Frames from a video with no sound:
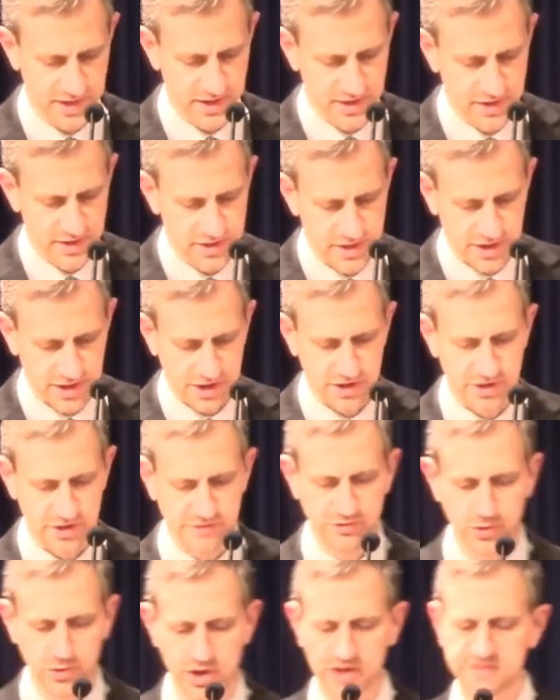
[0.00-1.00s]
Again, if
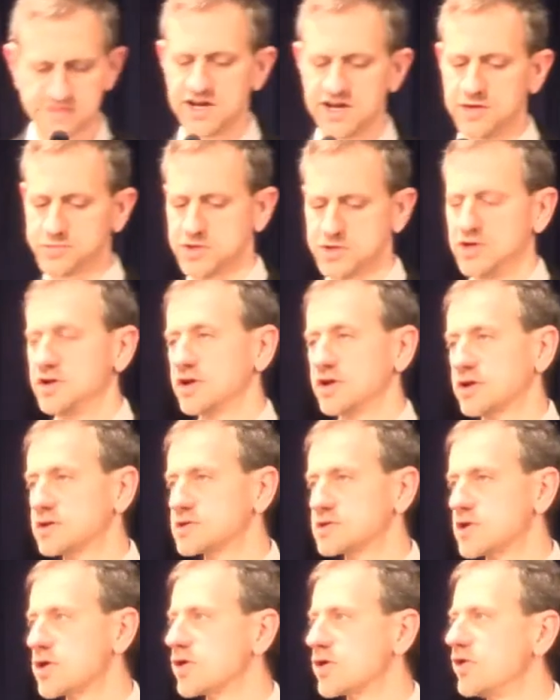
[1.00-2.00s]
we accept and
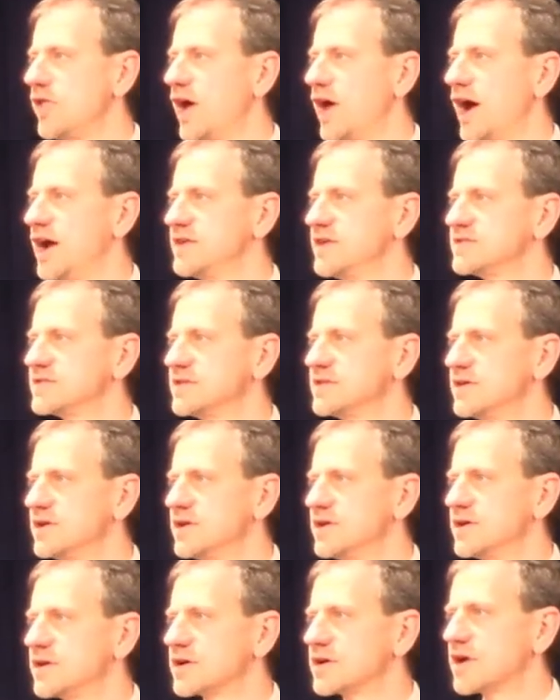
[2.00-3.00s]
internalize
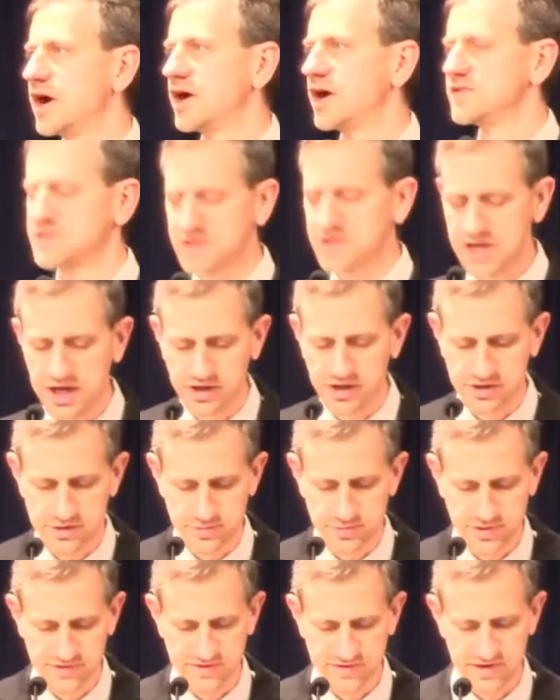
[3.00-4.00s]
God's
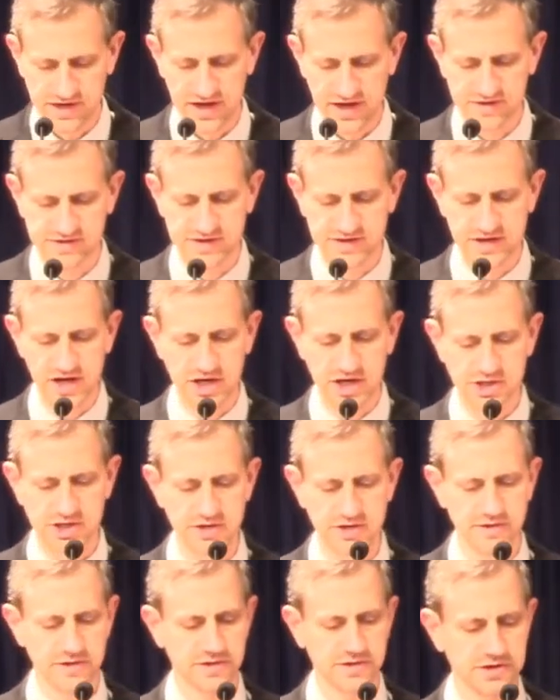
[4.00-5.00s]
kingdom as the destination,
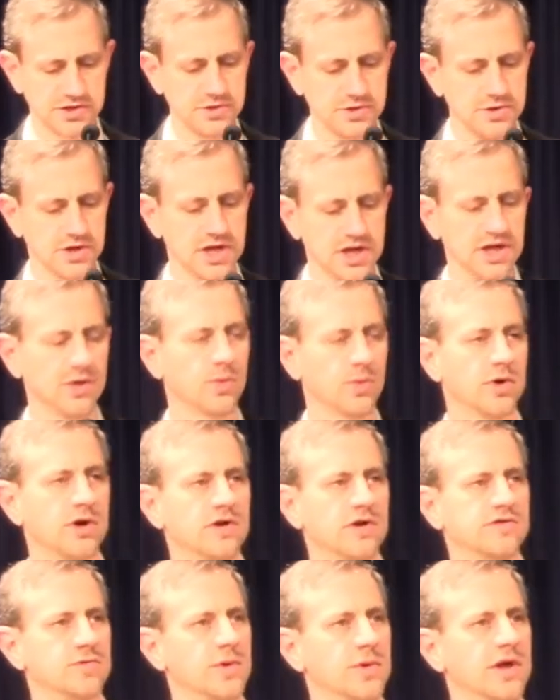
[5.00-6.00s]
then the two key
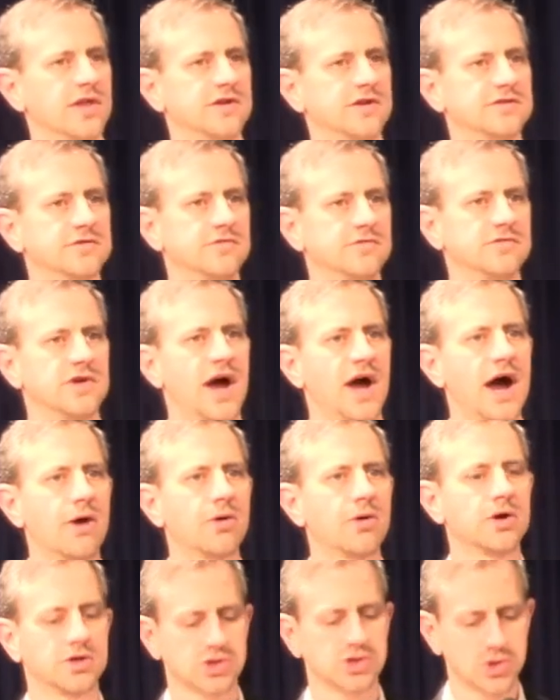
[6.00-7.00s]
words relative to
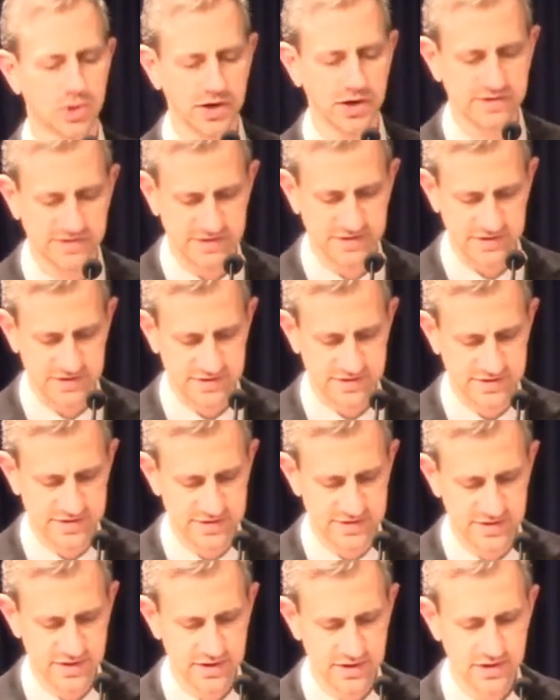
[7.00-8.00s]
our choices
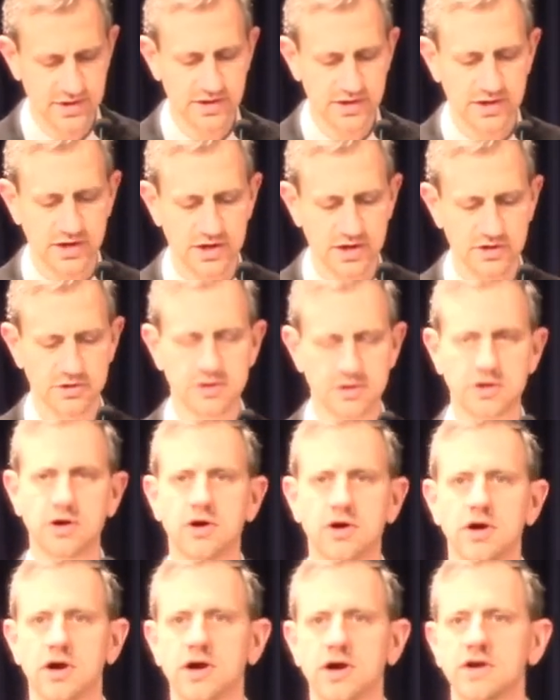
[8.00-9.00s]
here
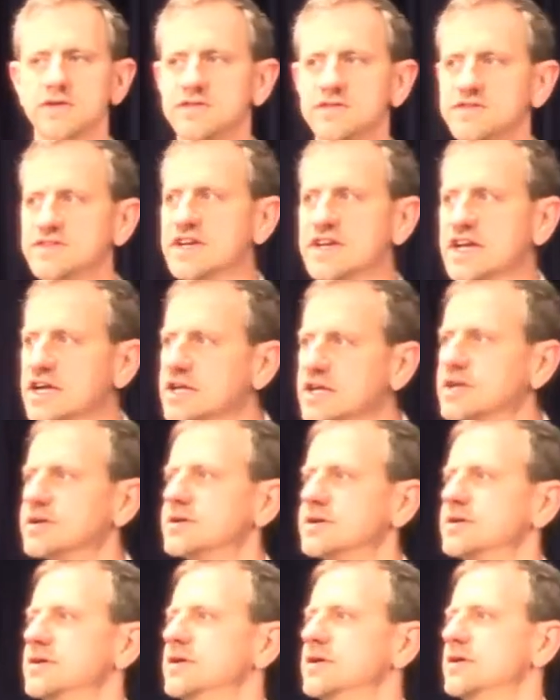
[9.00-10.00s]
are seek
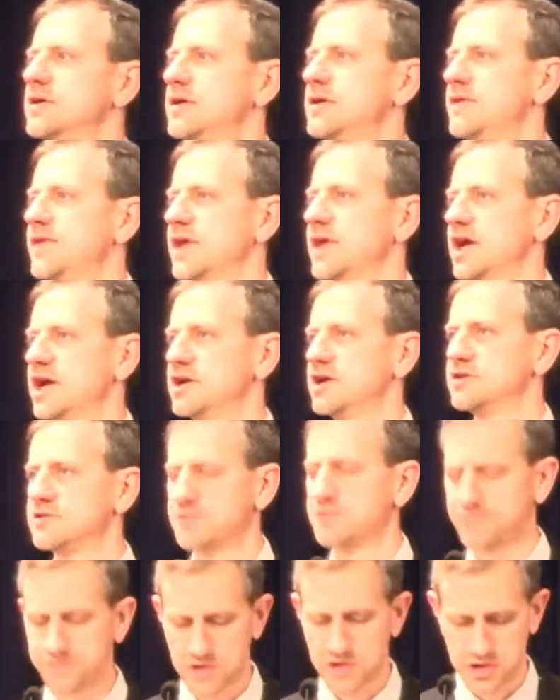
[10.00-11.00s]
and
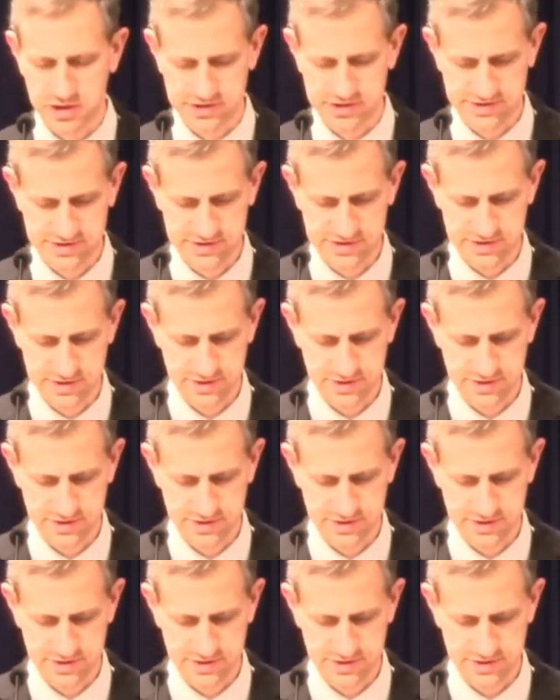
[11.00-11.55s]
first.